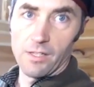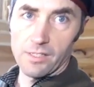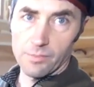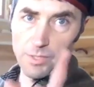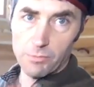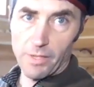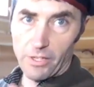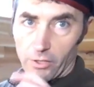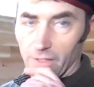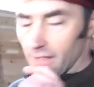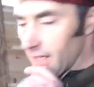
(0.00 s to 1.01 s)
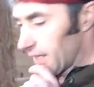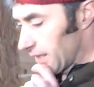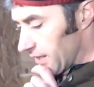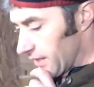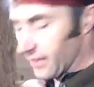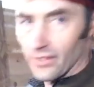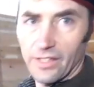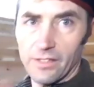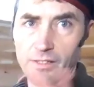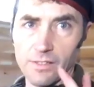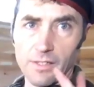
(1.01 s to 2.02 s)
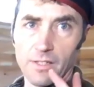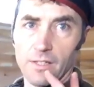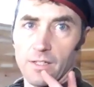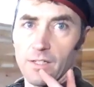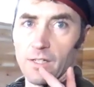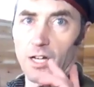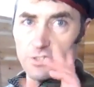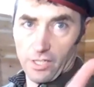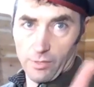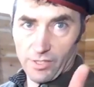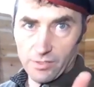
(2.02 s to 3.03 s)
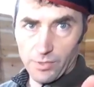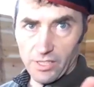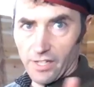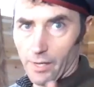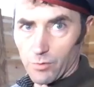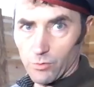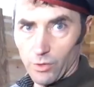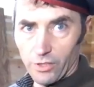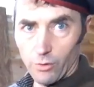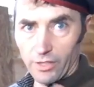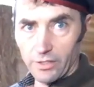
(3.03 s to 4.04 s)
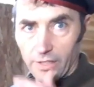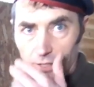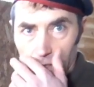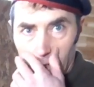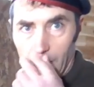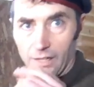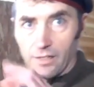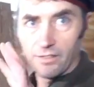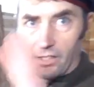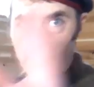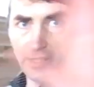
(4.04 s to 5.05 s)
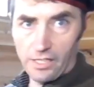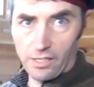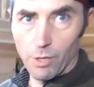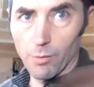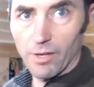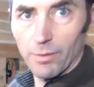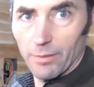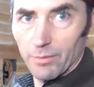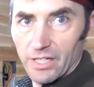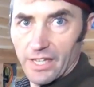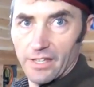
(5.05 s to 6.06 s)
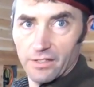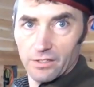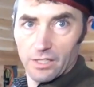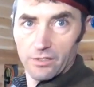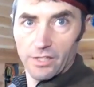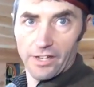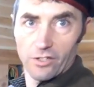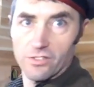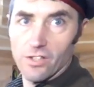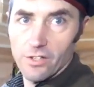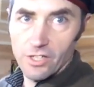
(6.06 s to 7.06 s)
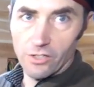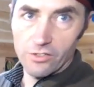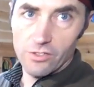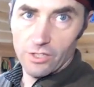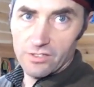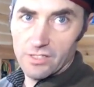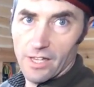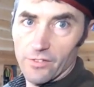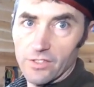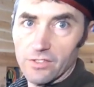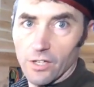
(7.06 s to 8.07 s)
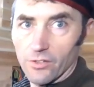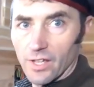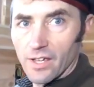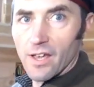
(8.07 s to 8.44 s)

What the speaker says: It's much better. And then I'll talk about some of the types really quickly in a moment, but I'm going to get the layers on here so you can see how this goes.